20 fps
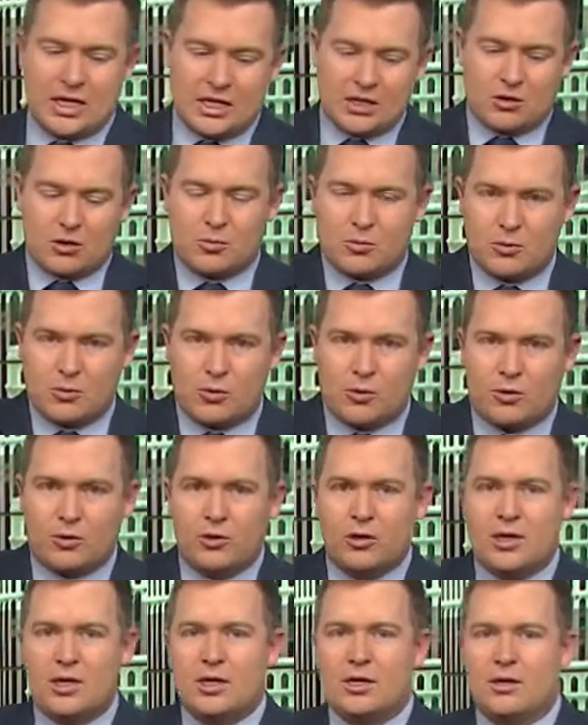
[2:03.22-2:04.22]
into the
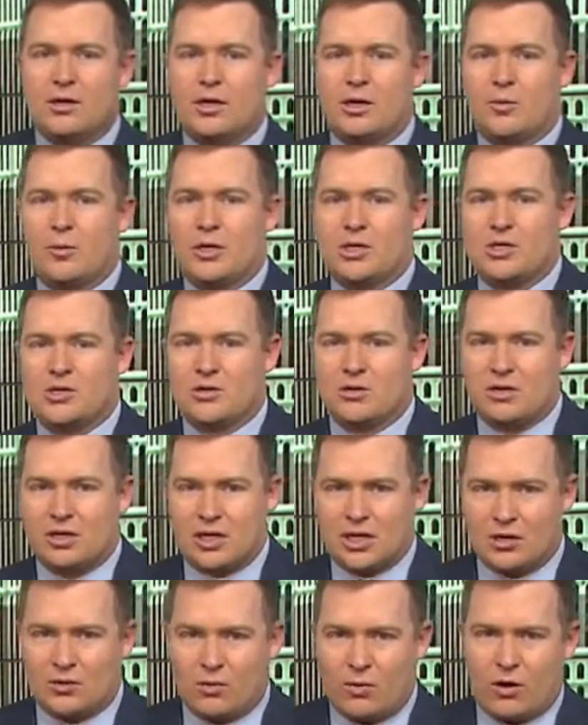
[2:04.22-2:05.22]
pool you know, make sure you
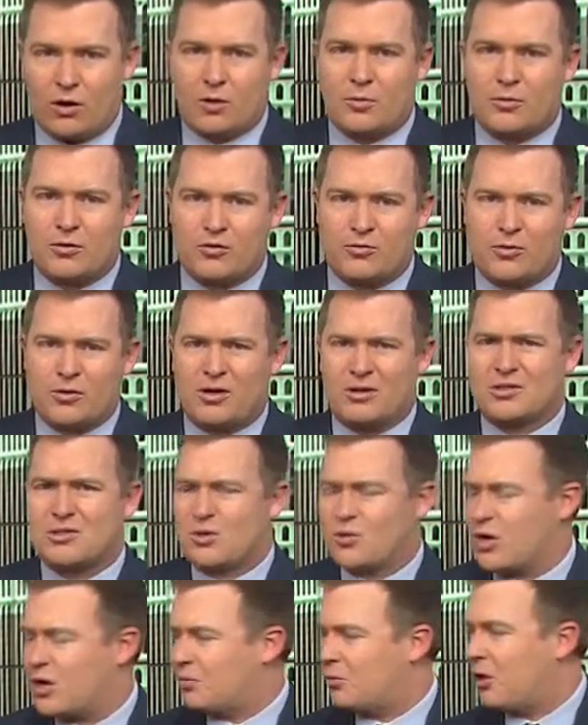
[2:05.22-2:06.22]
get waterproof, but
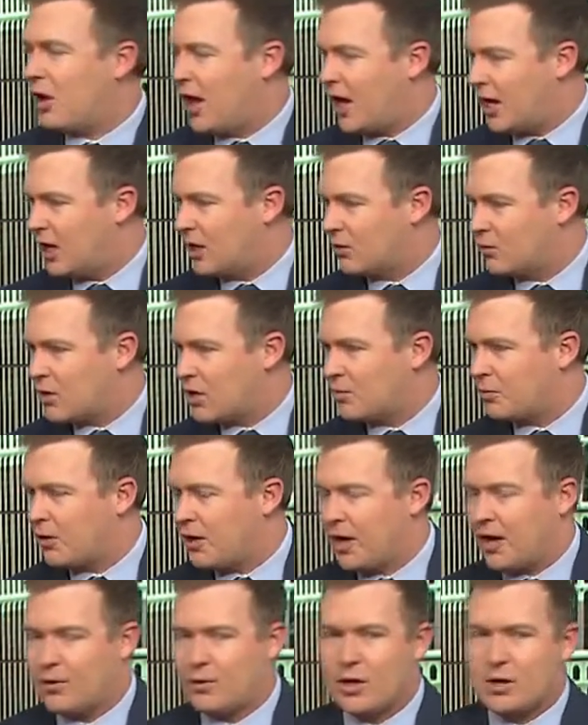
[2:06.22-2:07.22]
also reapply, reapply,
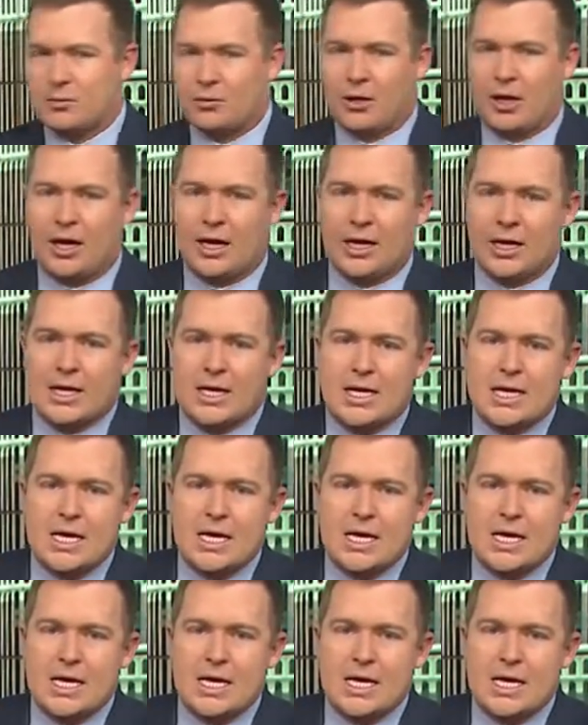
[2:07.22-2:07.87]
exactly. reapply.